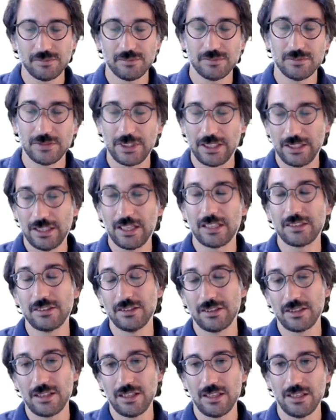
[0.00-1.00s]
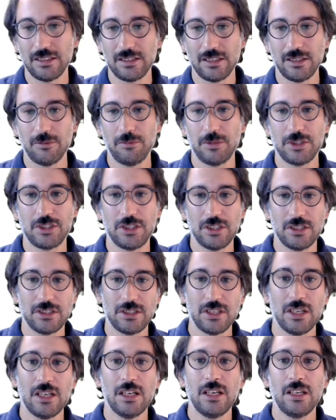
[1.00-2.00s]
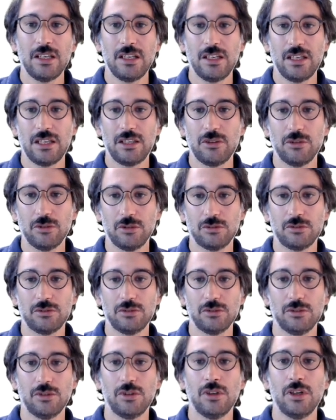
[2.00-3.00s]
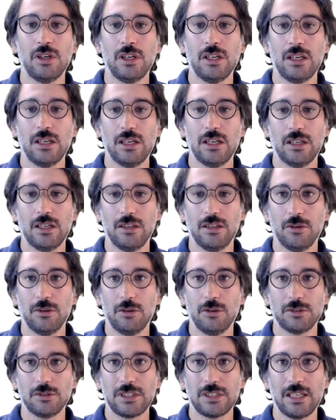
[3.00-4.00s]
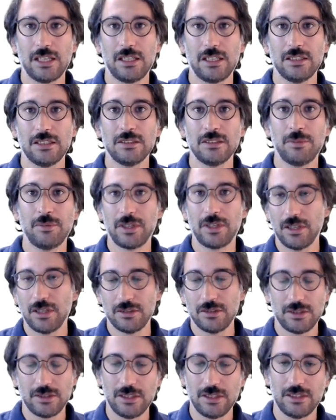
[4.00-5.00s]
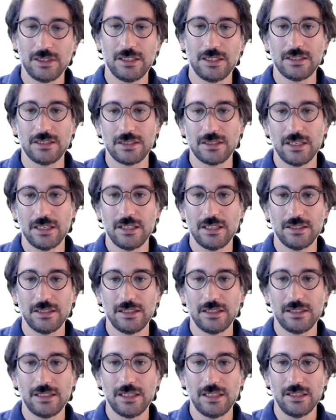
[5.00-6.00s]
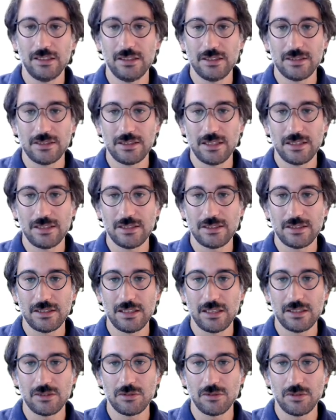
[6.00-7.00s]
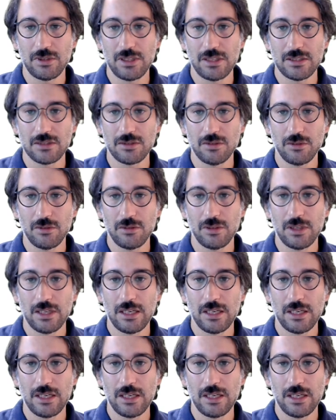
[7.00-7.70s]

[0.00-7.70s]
inductor current, and which is equal to load current, because they're in the steady state, so there is no